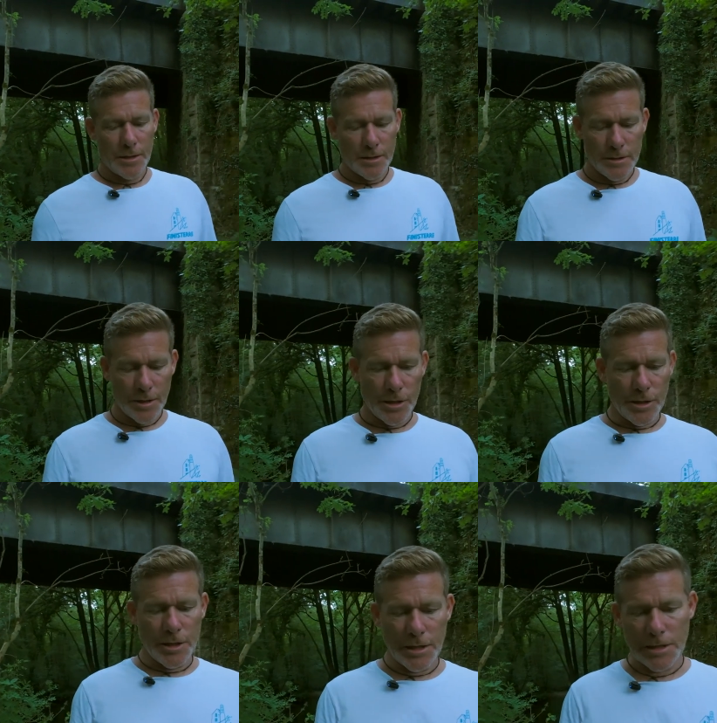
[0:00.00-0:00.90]

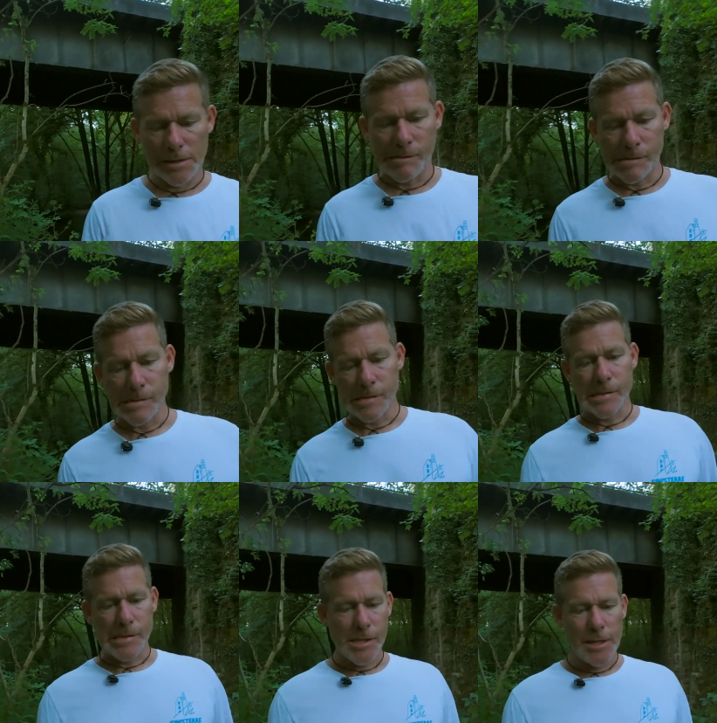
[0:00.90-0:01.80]
So
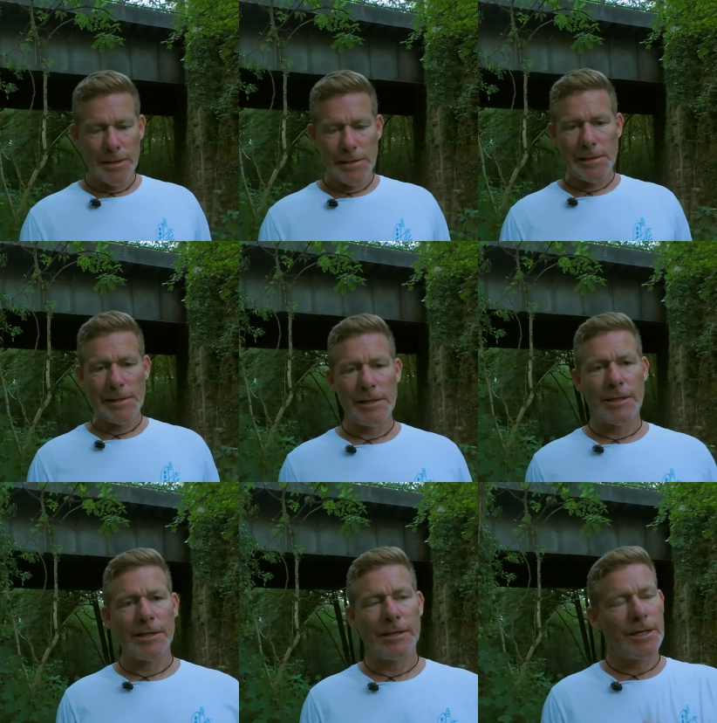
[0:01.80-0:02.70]
yeah,
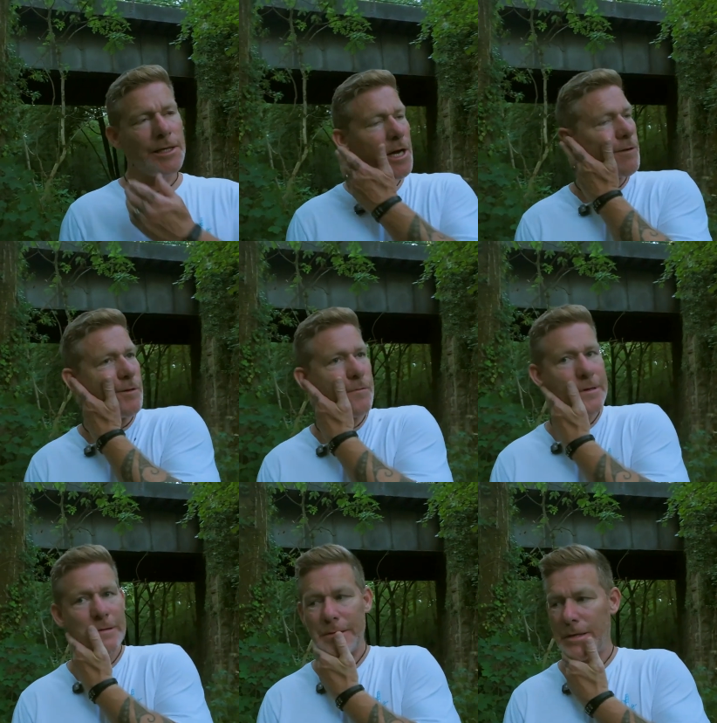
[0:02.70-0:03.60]
didn't go real well.